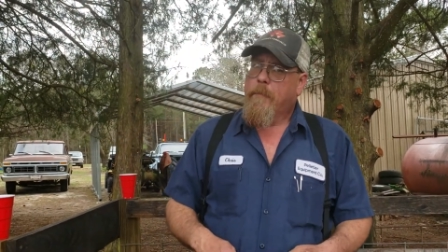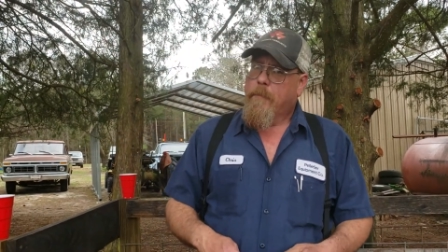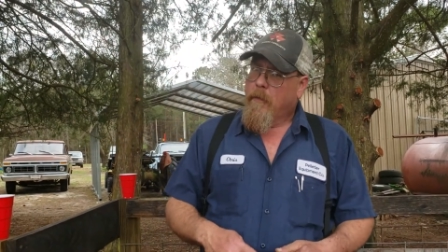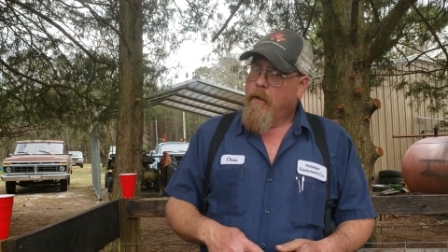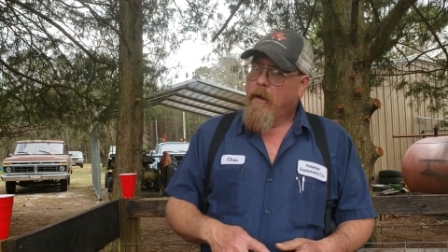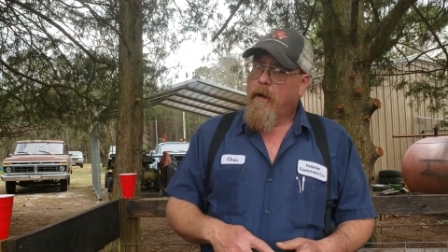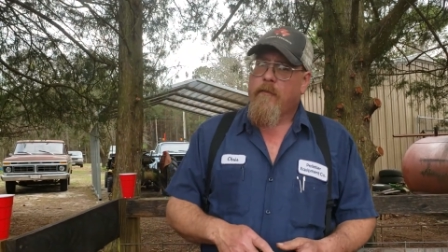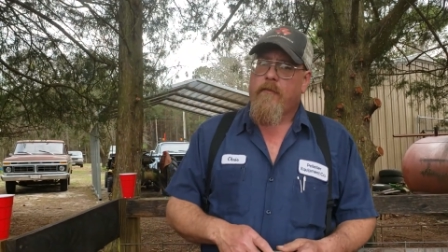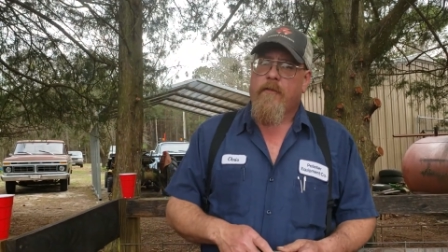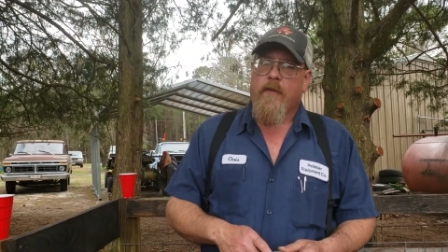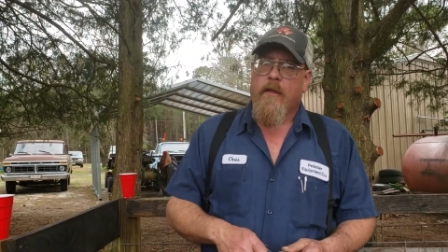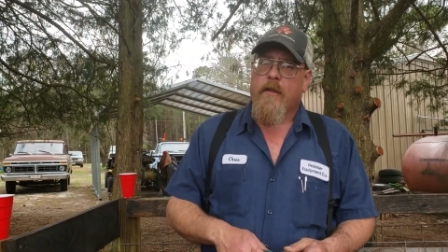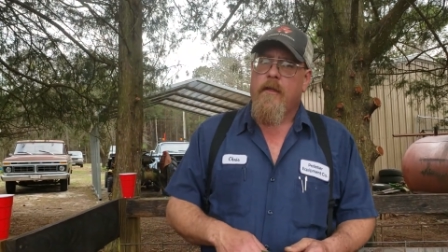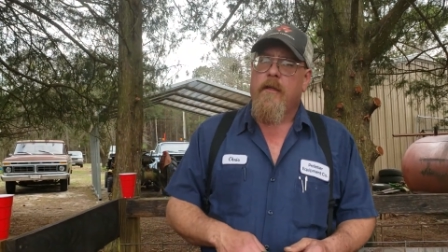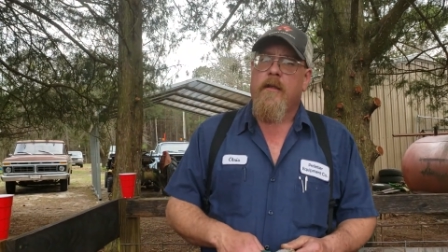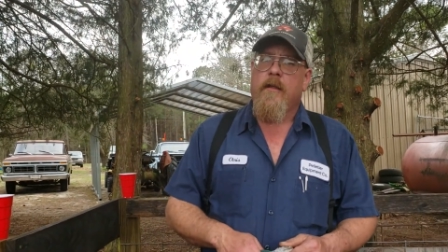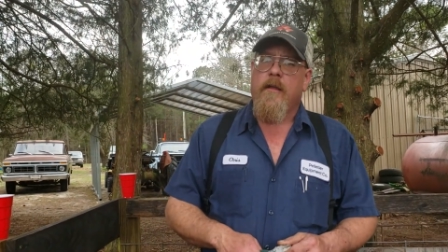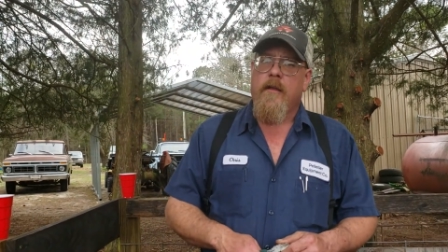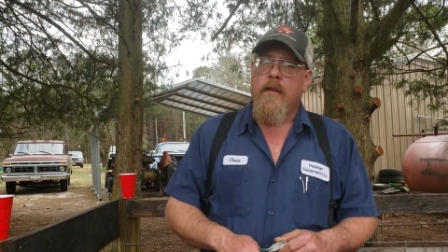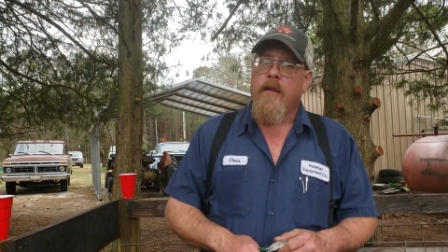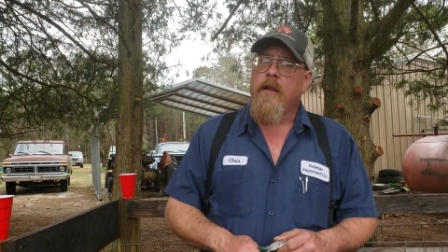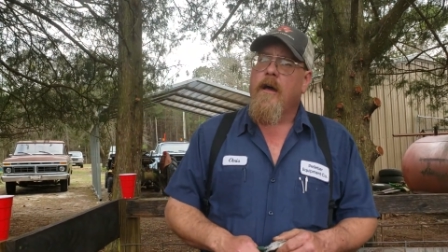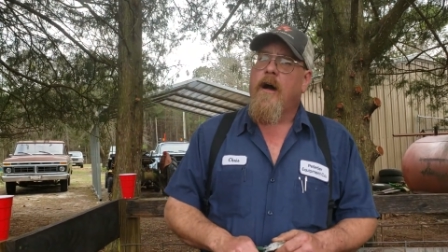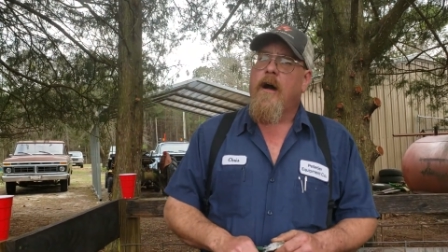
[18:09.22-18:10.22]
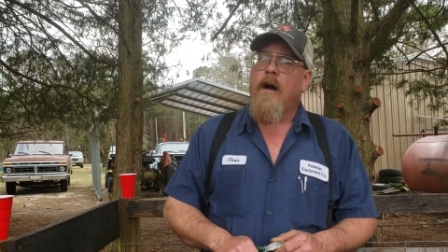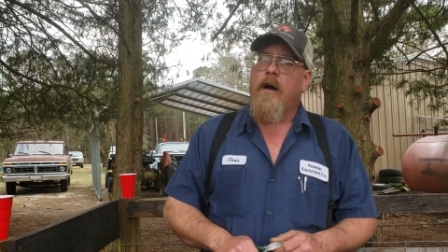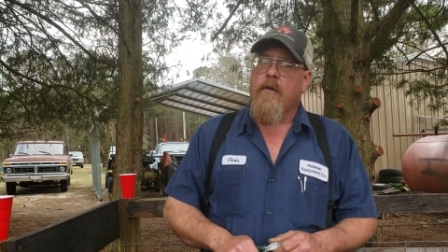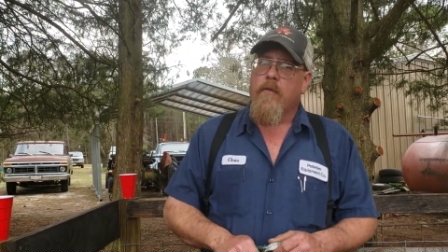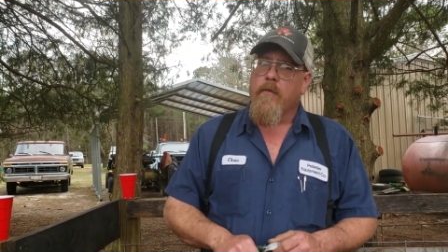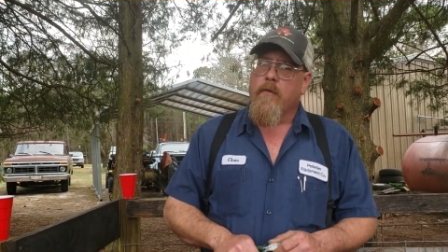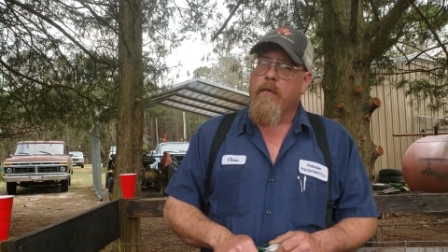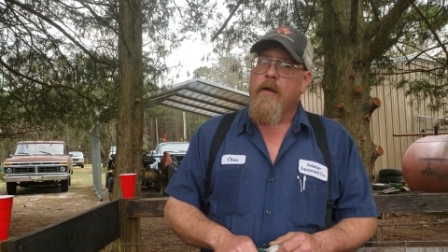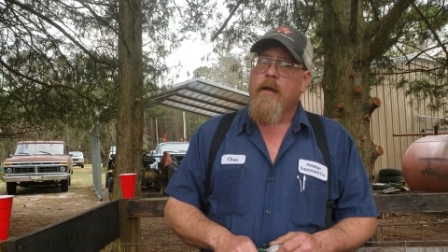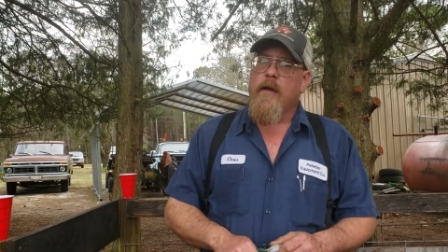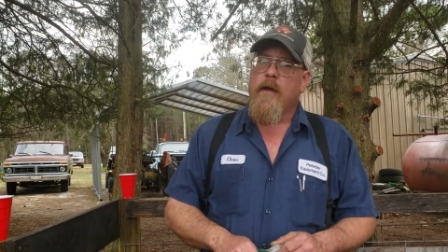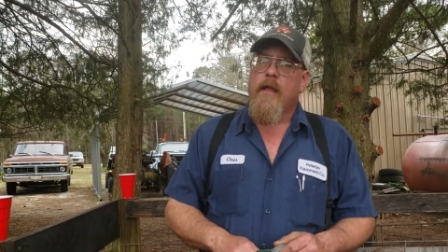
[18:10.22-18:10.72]
profit,
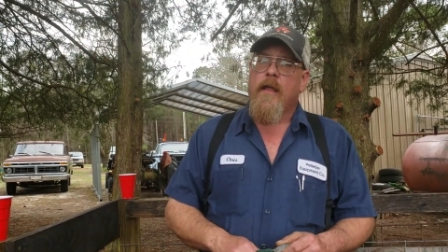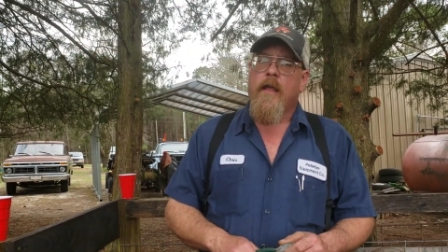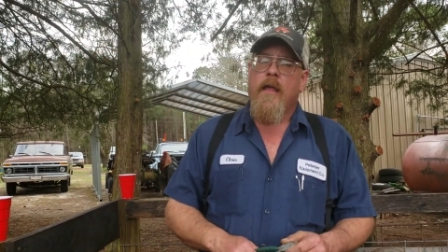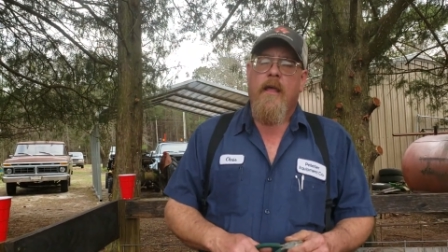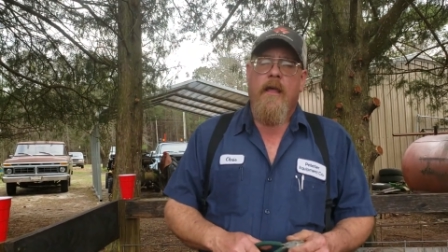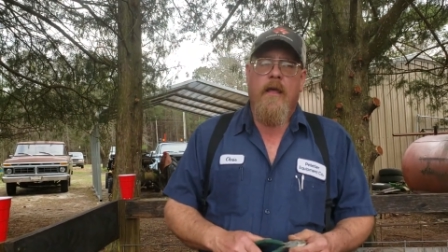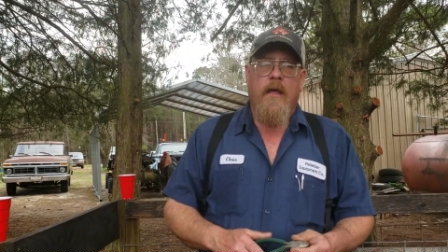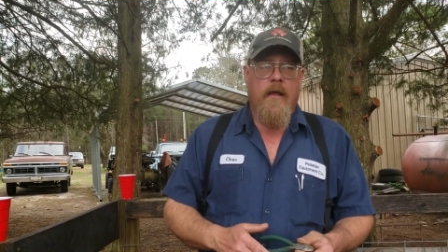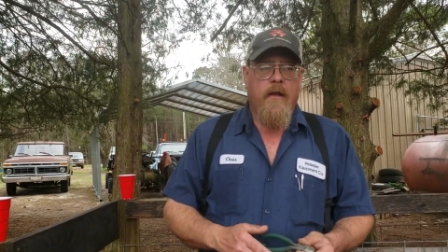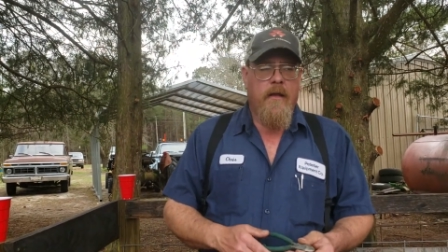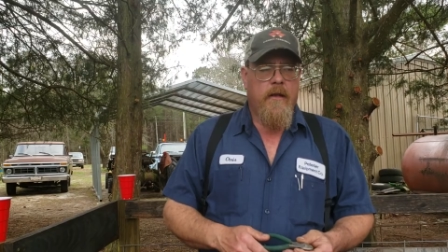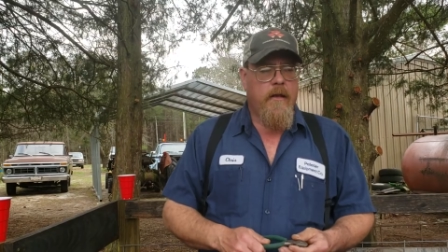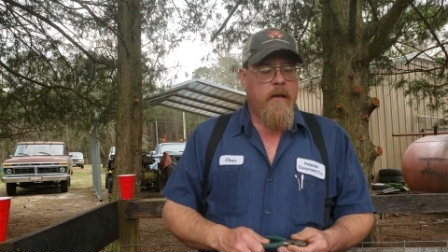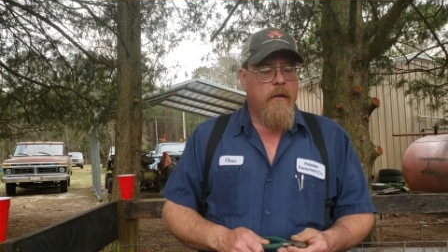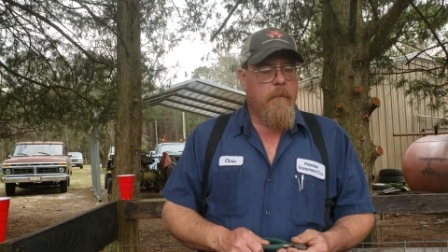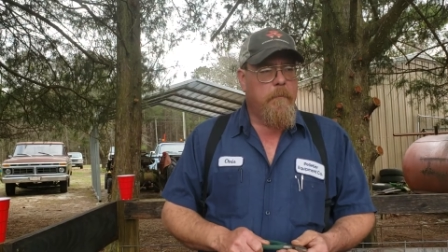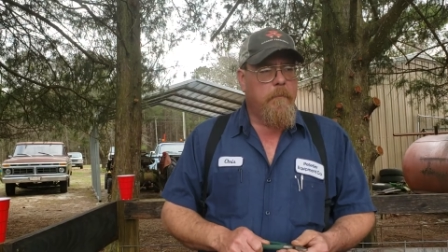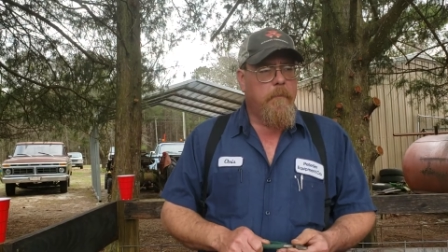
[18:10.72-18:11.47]
not really. The